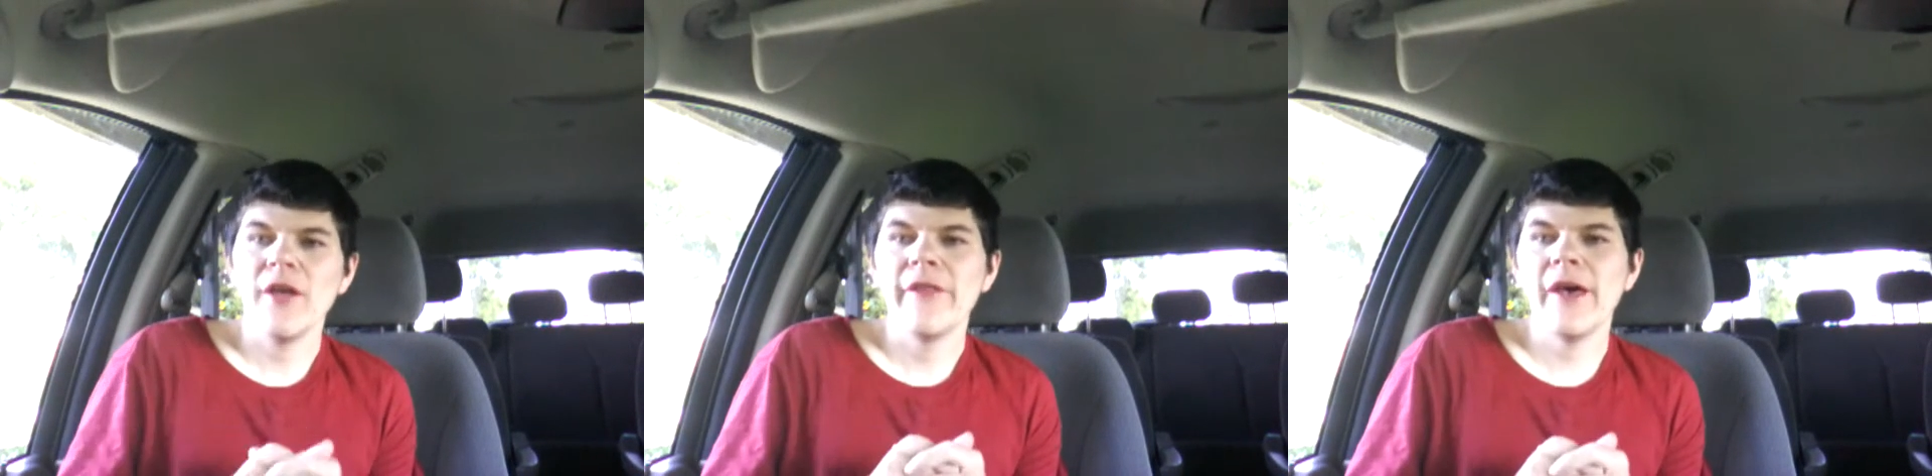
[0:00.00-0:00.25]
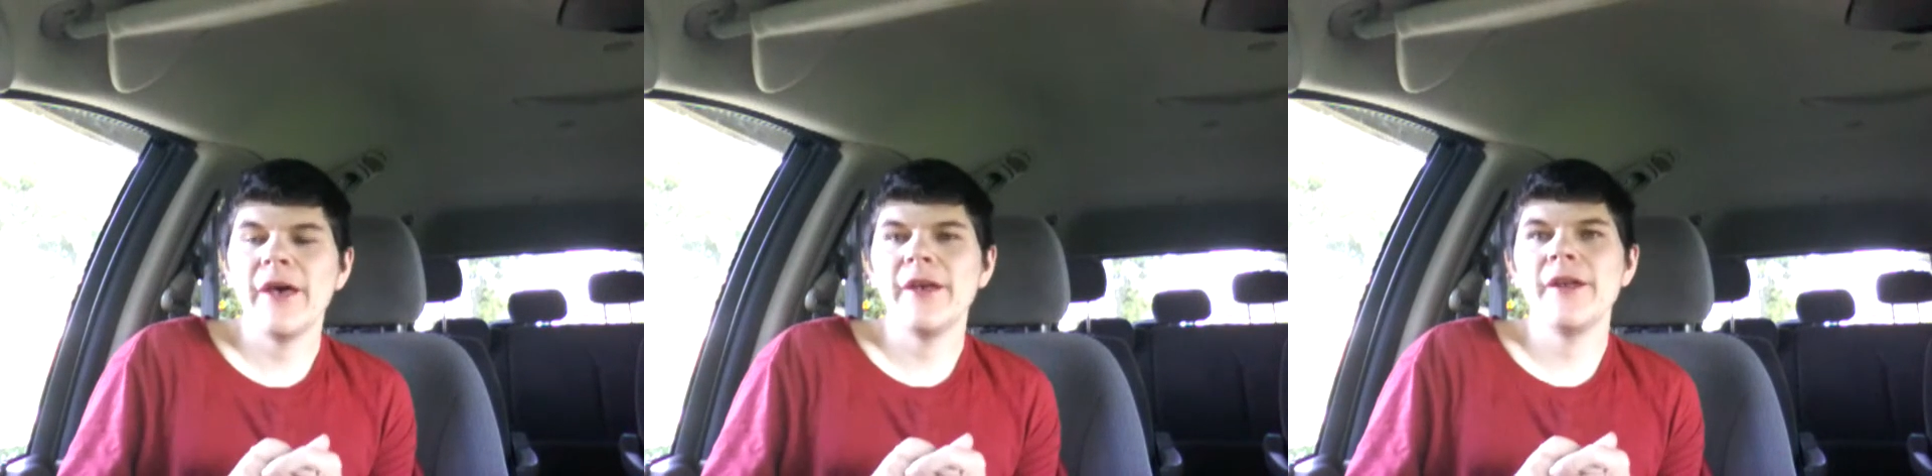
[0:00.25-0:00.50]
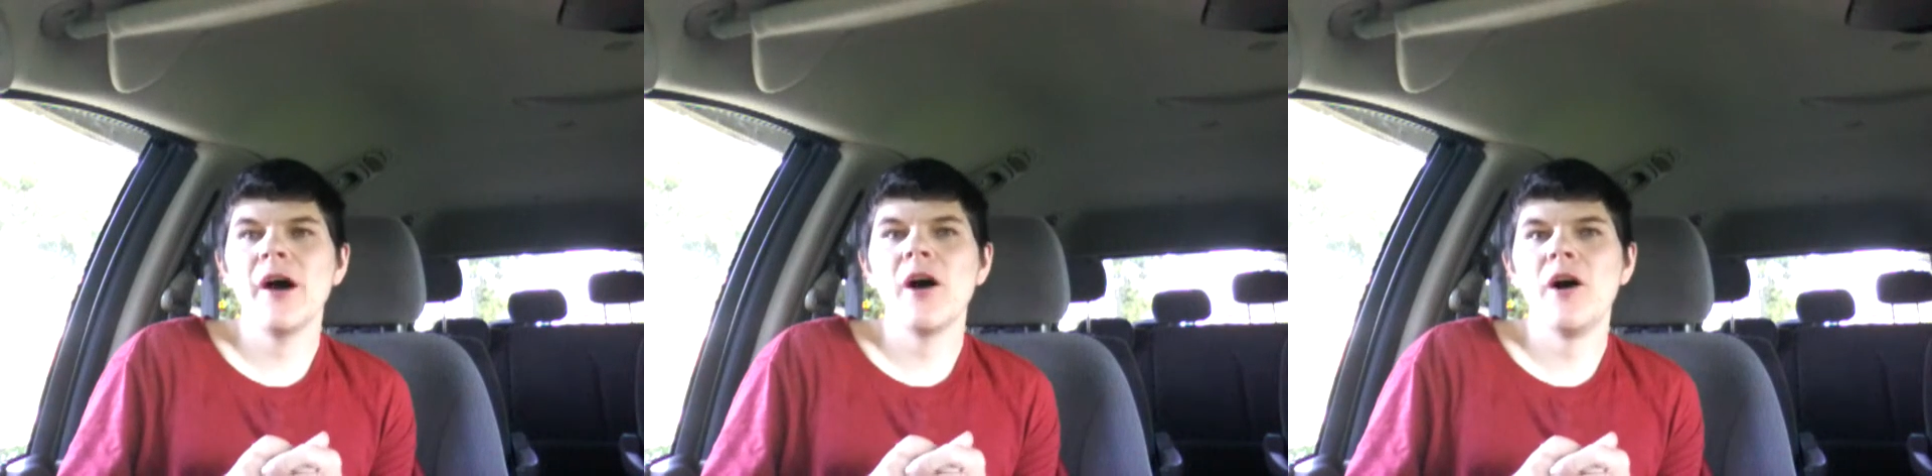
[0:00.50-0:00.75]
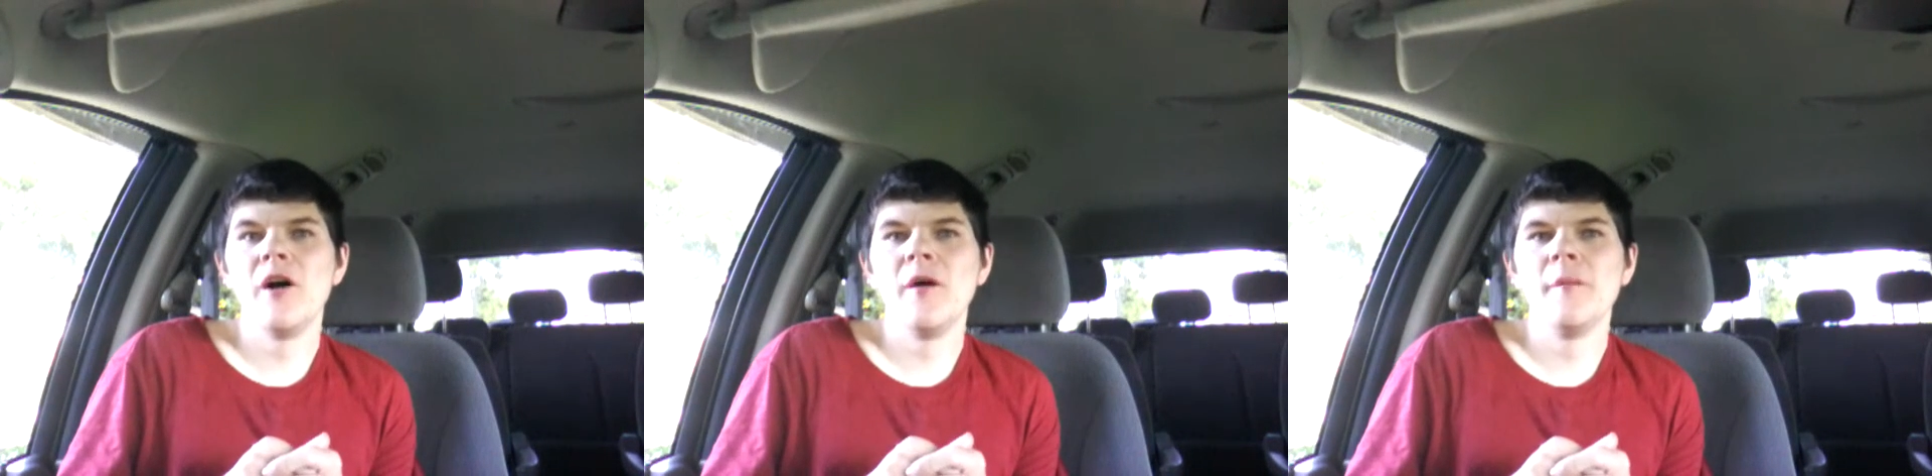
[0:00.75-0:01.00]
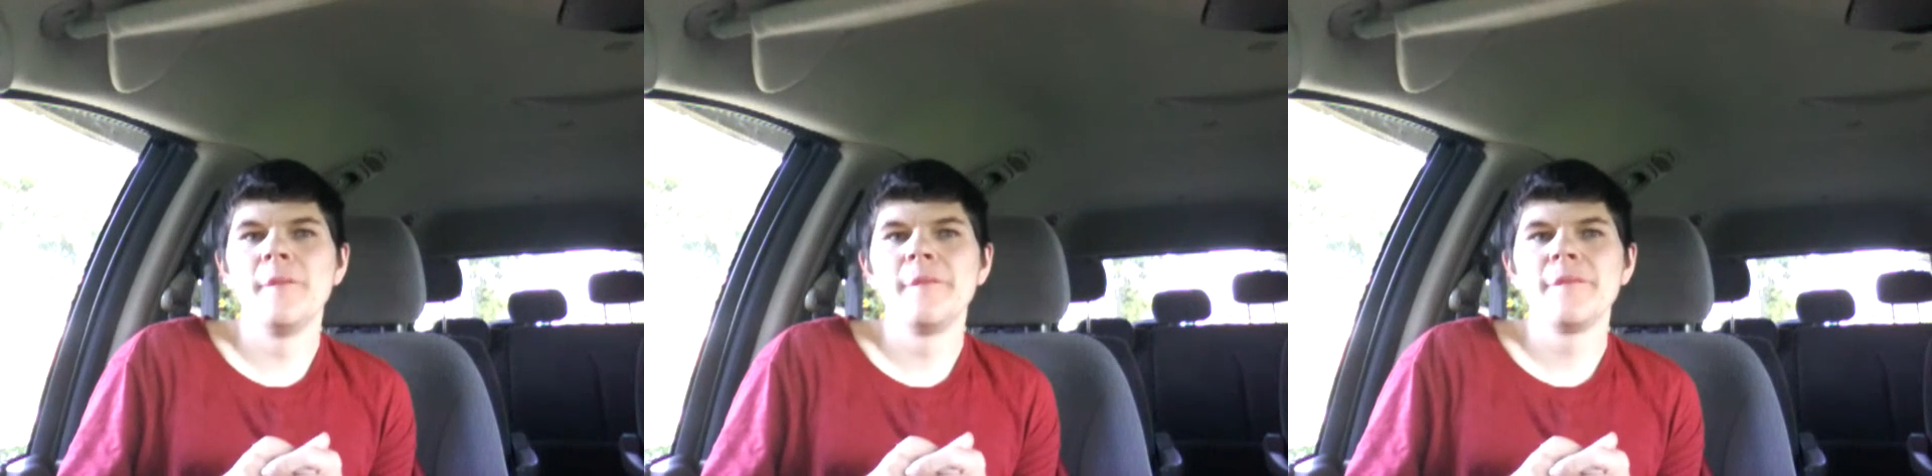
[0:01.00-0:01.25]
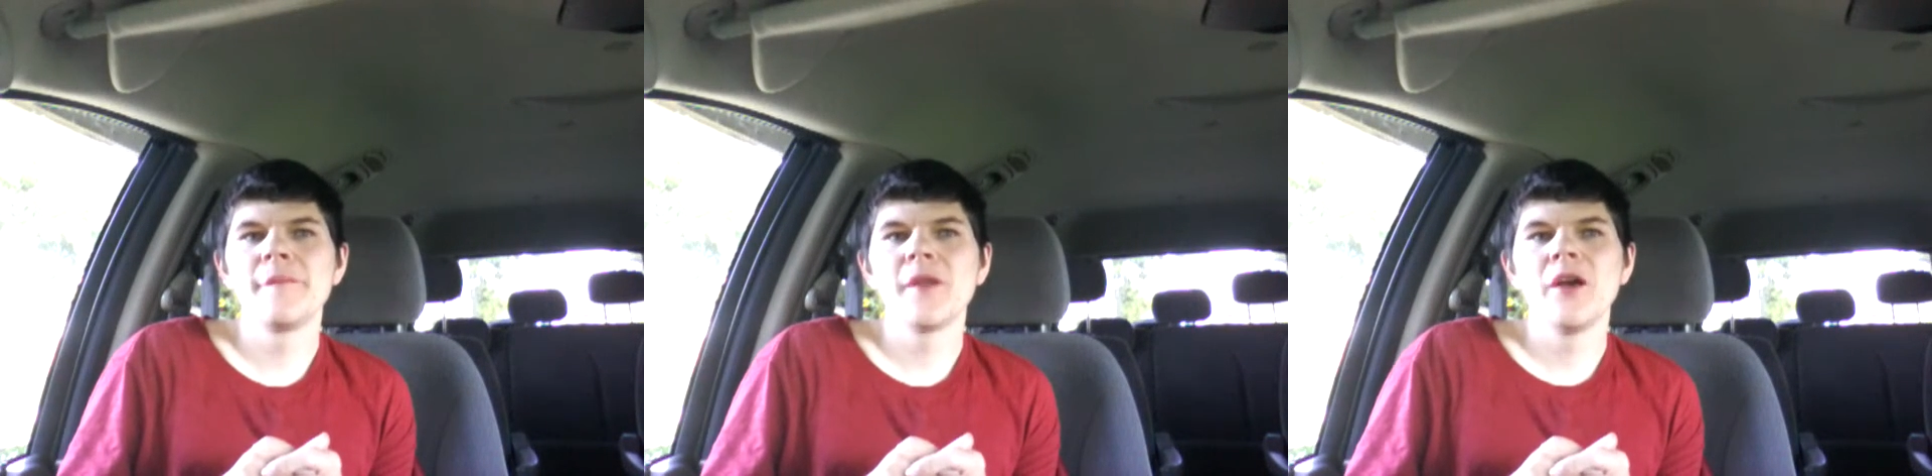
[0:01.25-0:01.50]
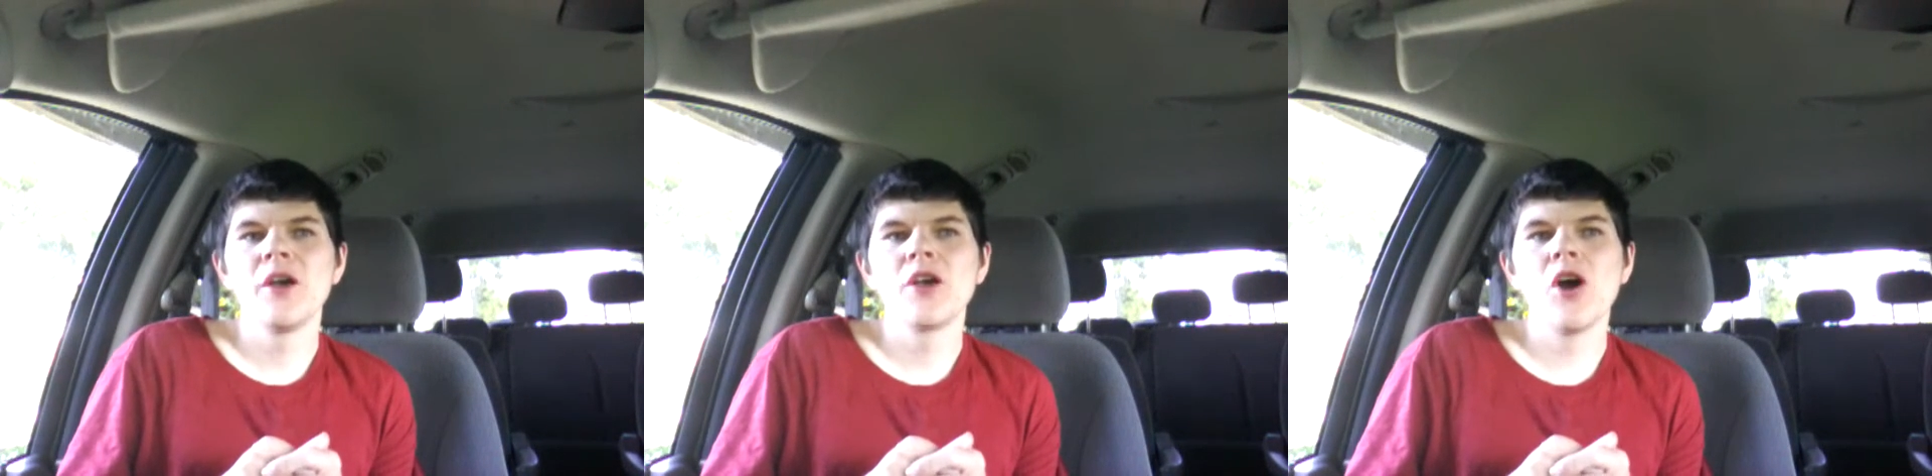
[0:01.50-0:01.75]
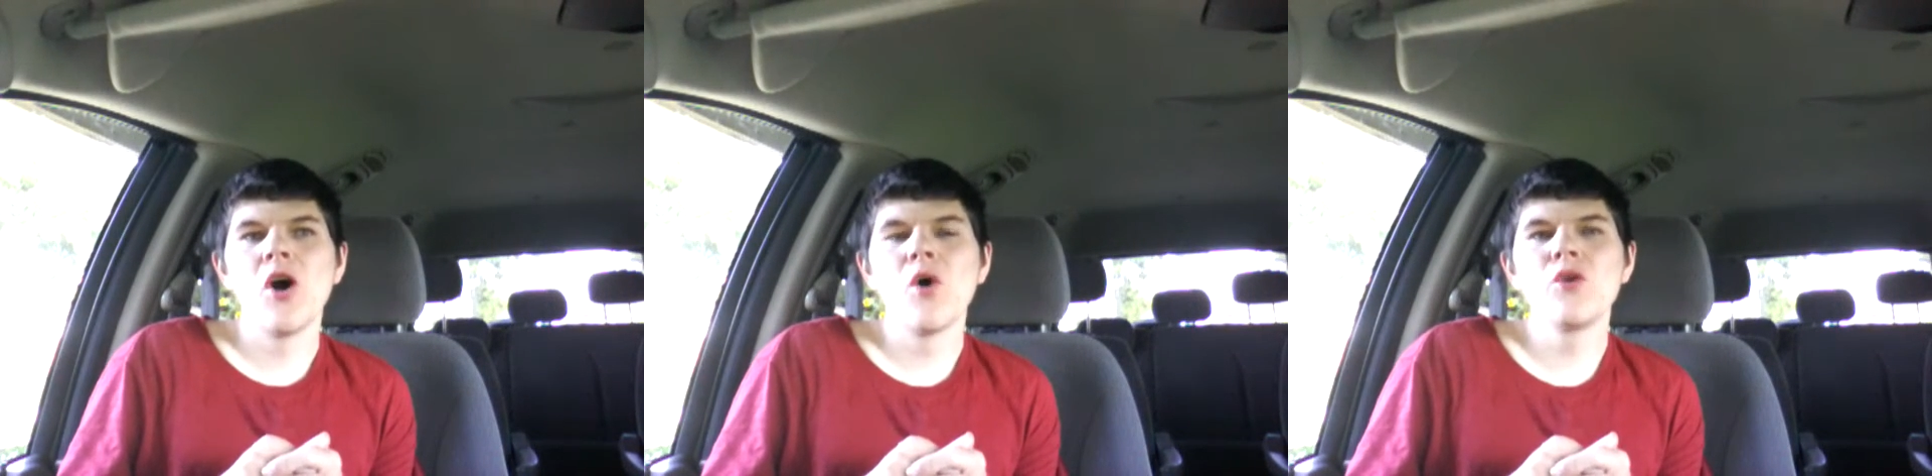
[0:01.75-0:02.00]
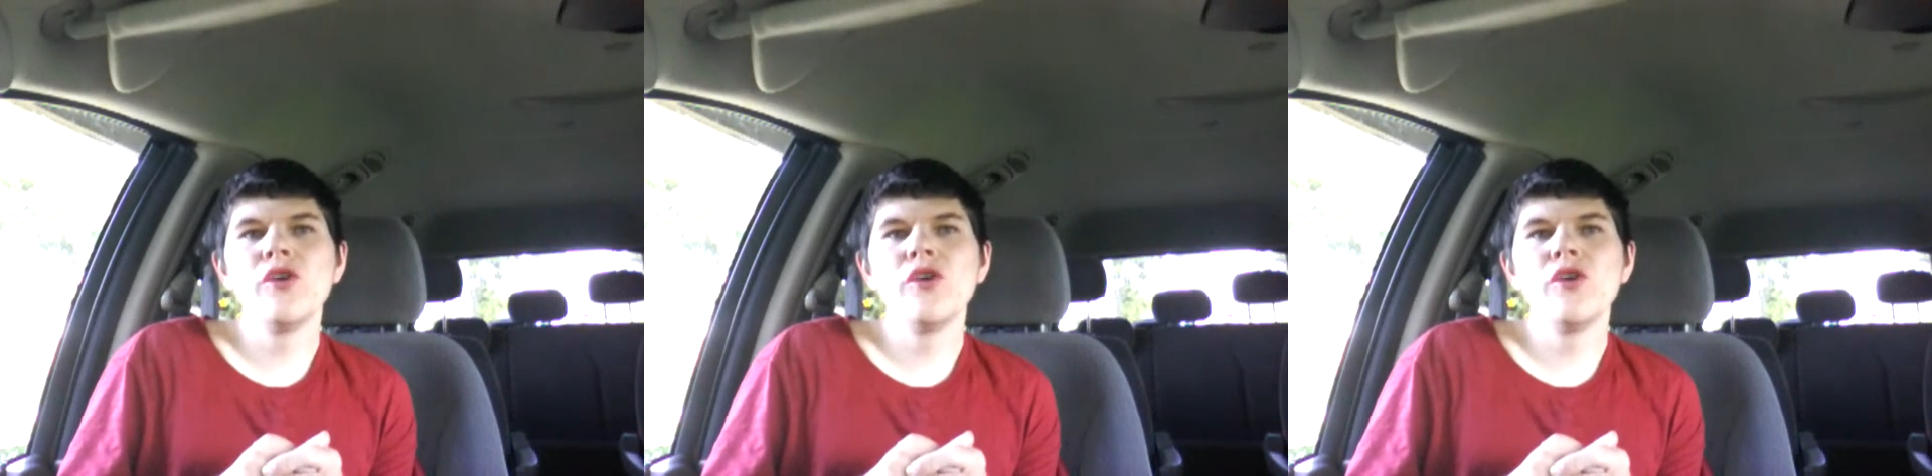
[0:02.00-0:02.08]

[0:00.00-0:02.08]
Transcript: then go